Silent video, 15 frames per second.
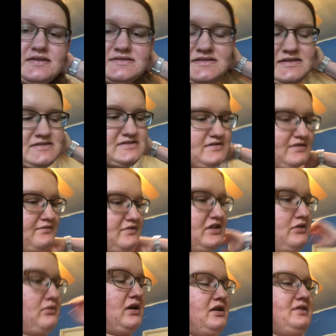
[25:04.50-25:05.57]
he's doing
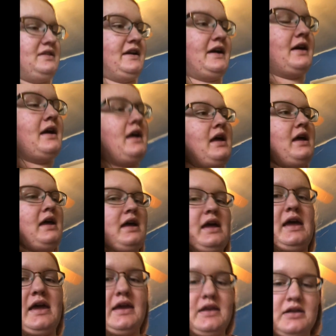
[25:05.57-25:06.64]
really well in there.
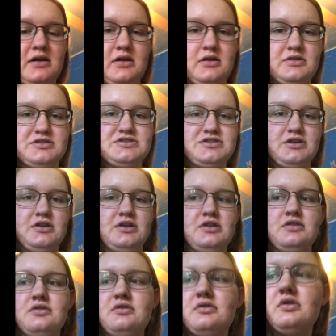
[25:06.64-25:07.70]
And I'll show
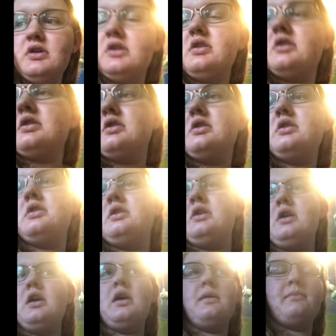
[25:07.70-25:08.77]
you
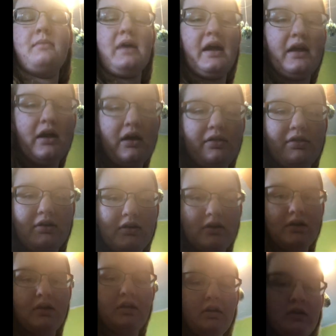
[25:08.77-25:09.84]
my
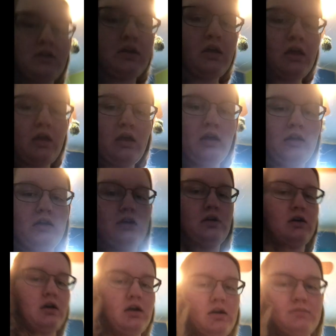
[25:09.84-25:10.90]
other
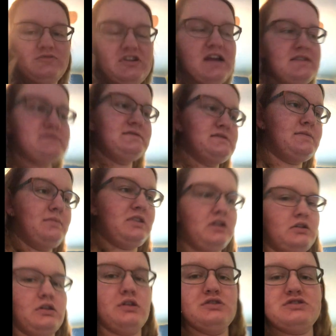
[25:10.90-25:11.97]
Jackson's chameleon
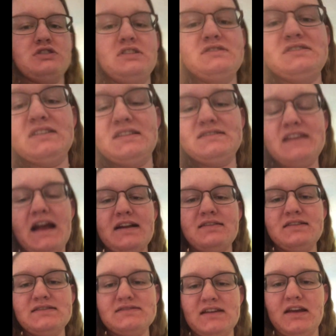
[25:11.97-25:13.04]
enclosure. It's
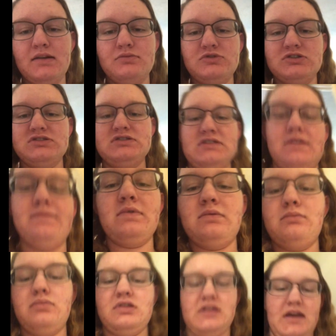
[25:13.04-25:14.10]
exactly the same, just
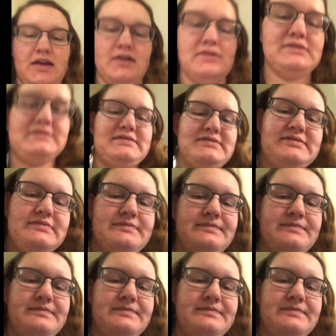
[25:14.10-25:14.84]
different plants.